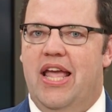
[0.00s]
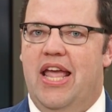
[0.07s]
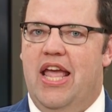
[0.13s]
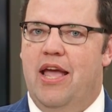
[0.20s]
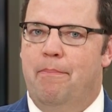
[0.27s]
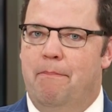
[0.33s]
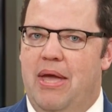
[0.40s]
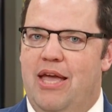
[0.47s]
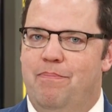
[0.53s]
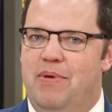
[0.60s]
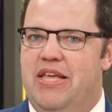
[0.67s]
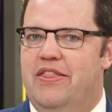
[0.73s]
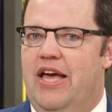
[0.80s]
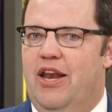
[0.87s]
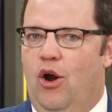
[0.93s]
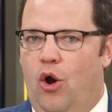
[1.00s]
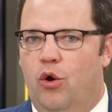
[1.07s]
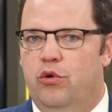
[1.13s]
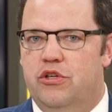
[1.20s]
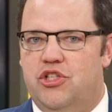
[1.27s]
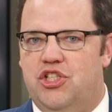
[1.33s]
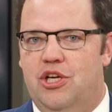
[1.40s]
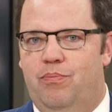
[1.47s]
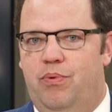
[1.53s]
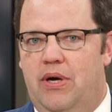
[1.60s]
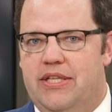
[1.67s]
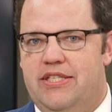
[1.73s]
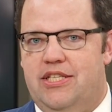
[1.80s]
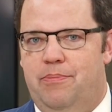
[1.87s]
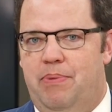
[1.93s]
it may be that ownership
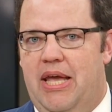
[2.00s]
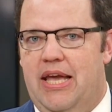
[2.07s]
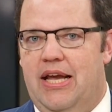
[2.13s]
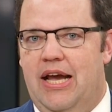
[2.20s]
wants to pay